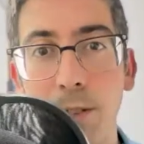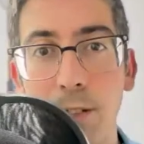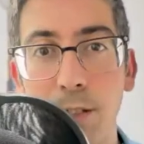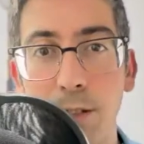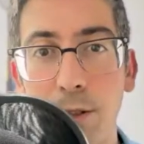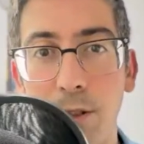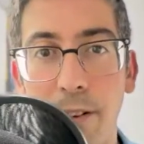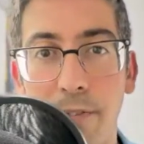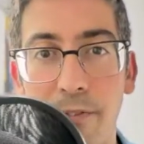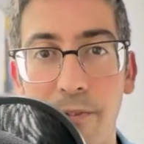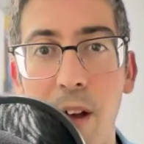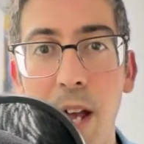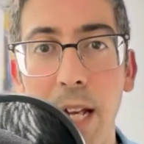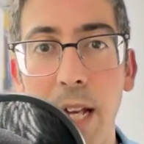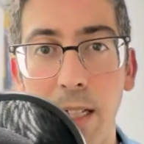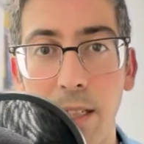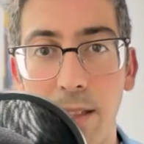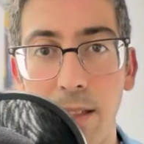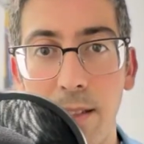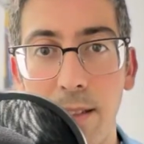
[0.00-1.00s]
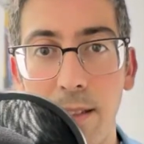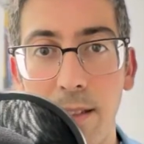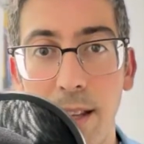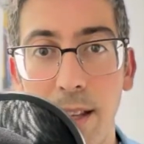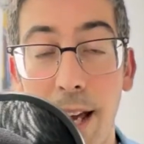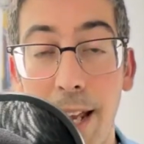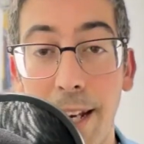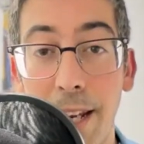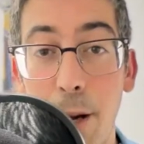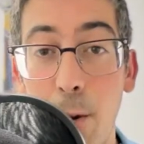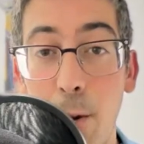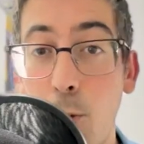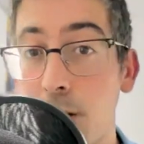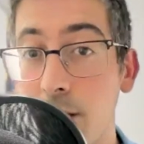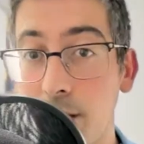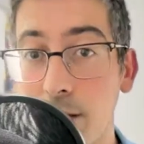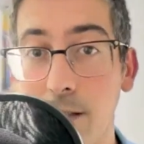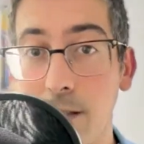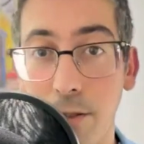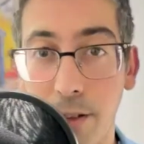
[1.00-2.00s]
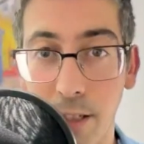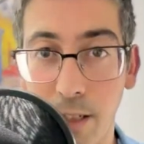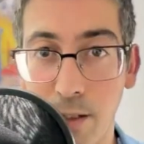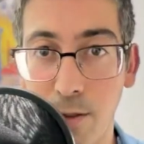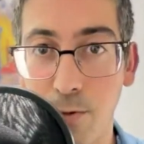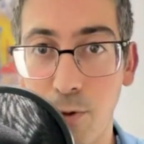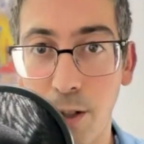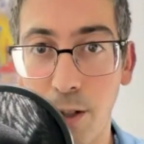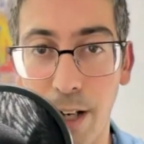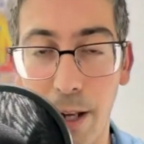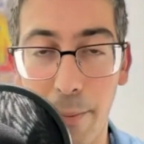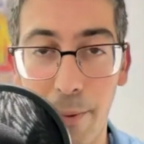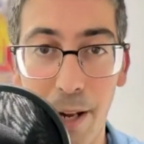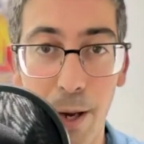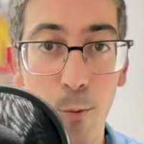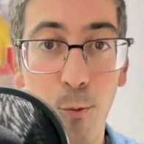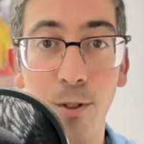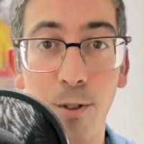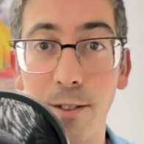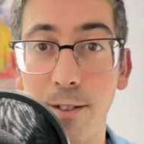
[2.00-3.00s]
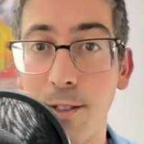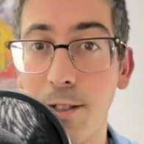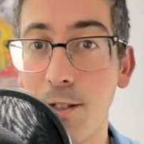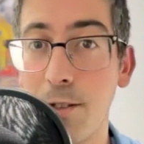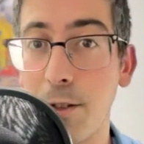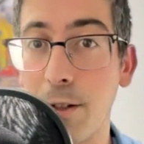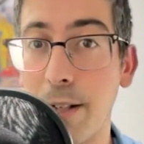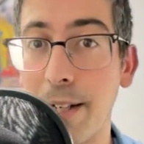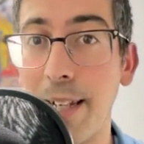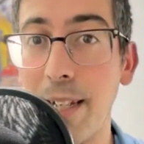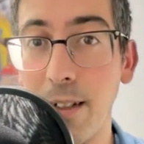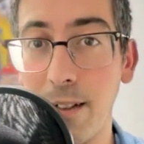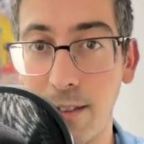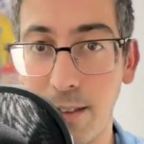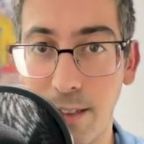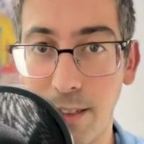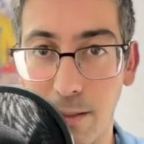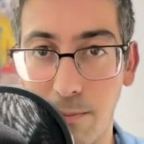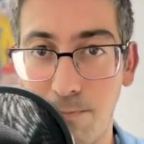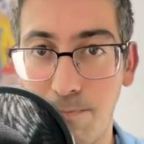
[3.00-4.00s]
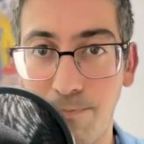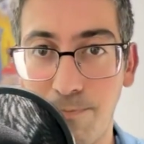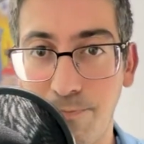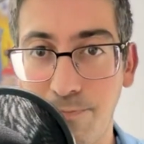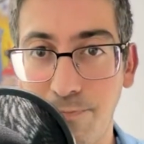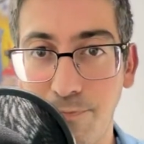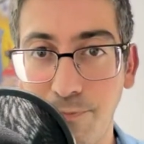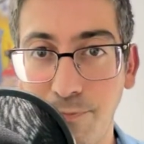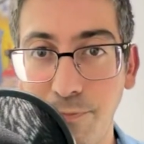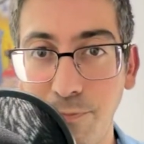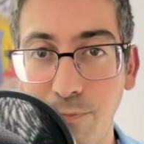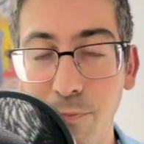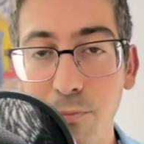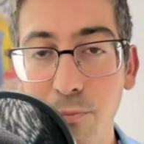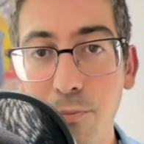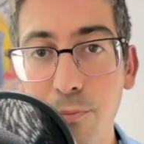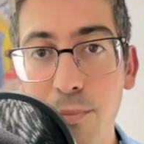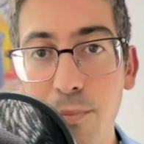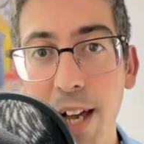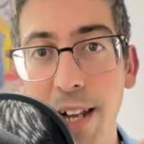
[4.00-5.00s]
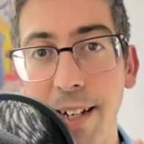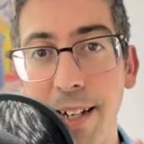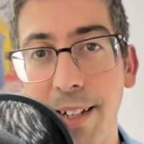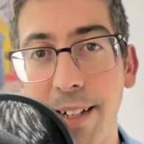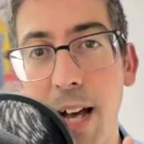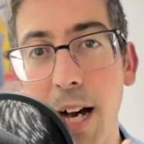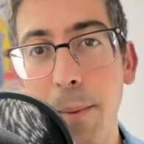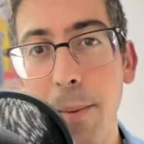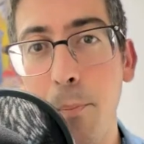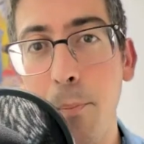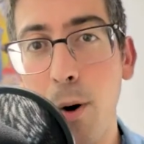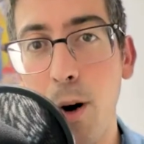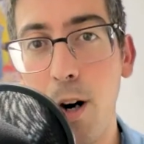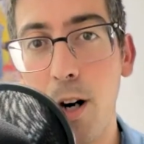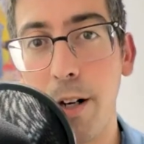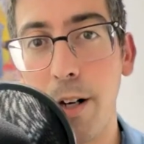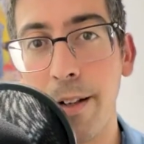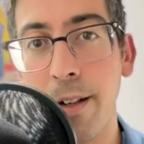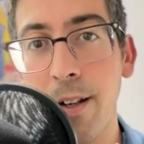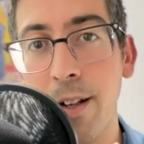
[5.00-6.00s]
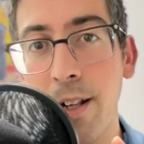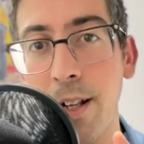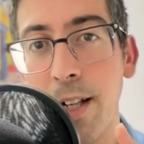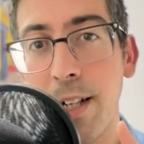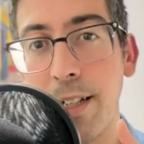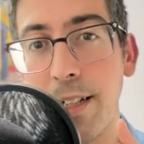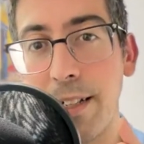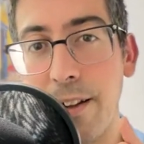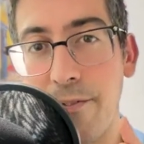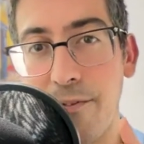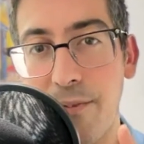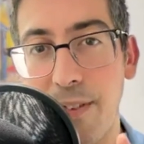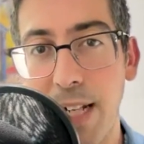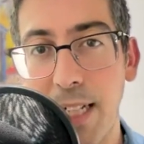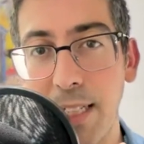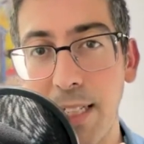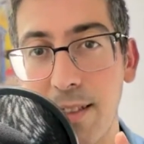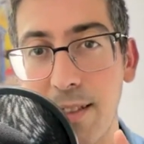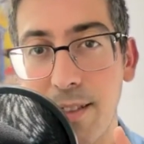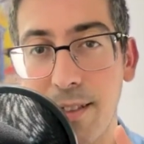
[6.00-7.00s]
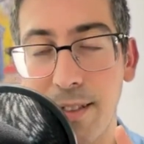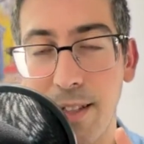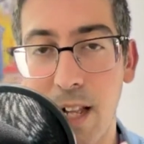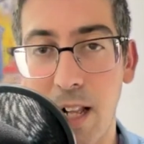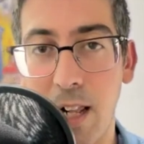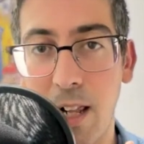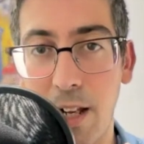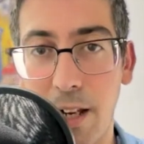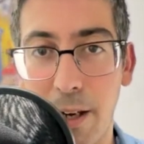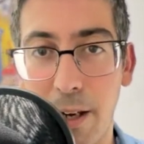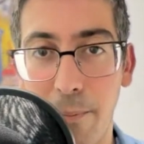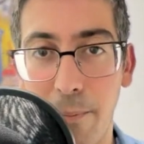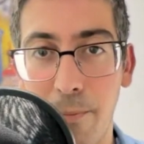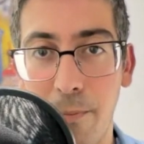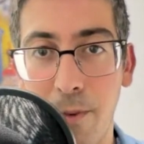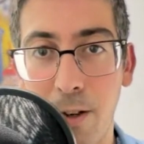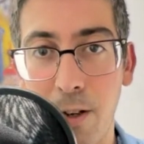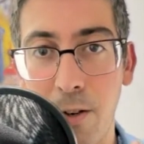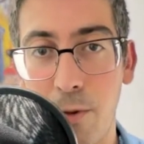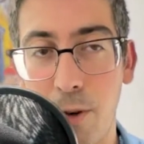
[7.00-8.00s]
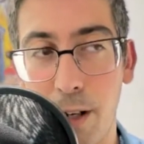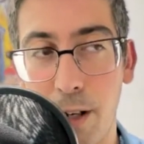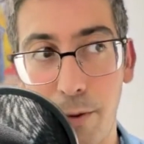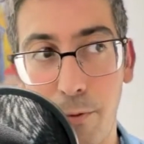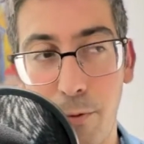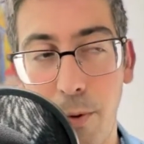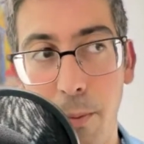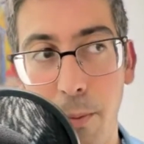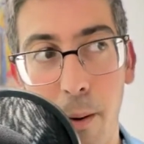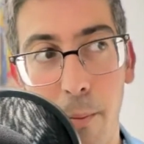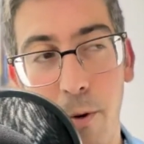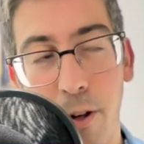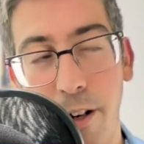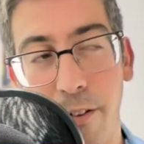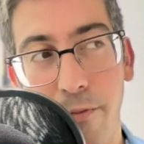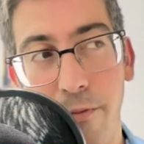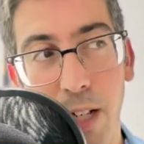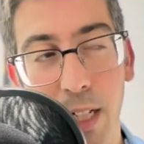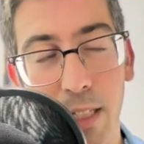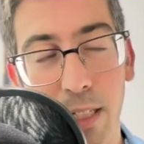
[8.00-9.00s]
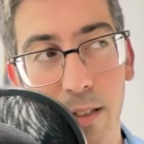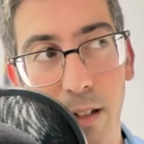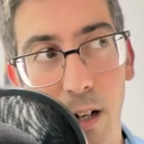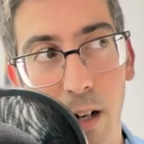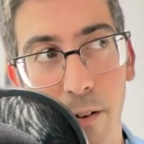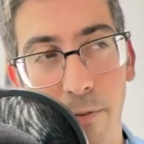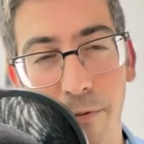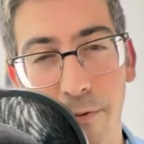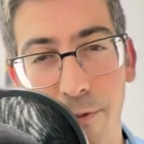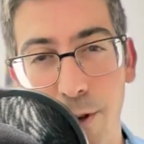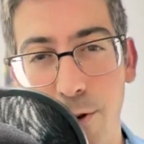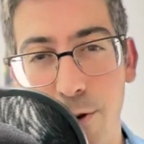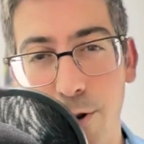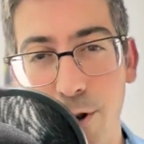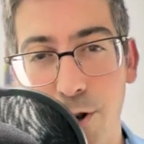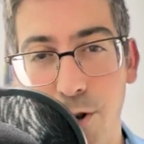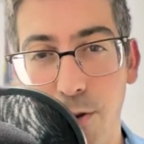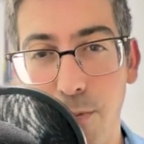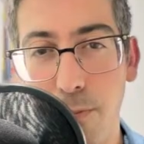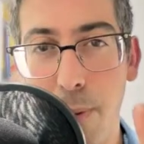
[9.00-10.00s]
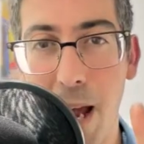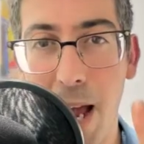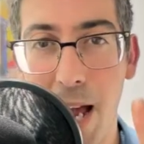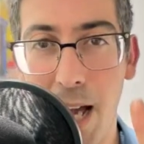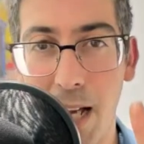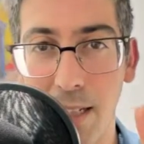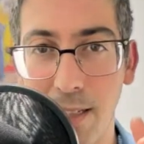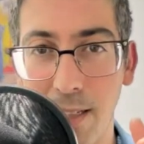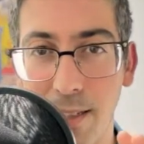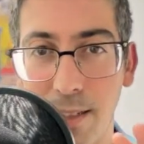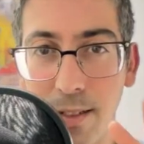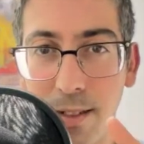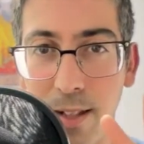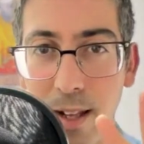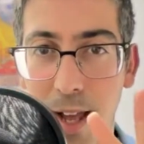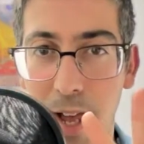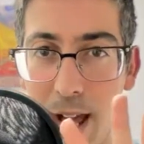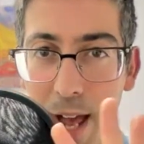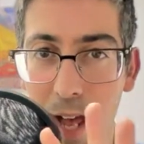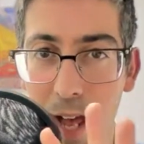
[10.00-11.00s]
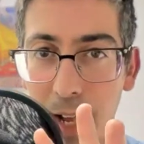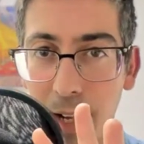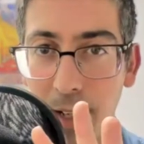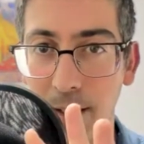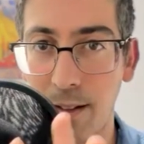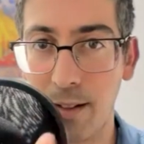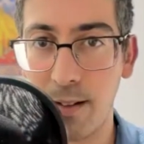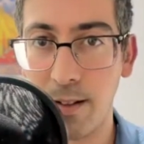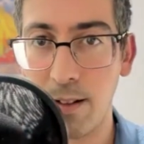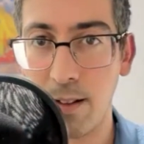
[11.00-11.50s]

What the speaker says: to the Fates and he wants to destroy them. He wants to kill them. And in that part, the Fates tell him, right? Remember, the Fates are future, past, and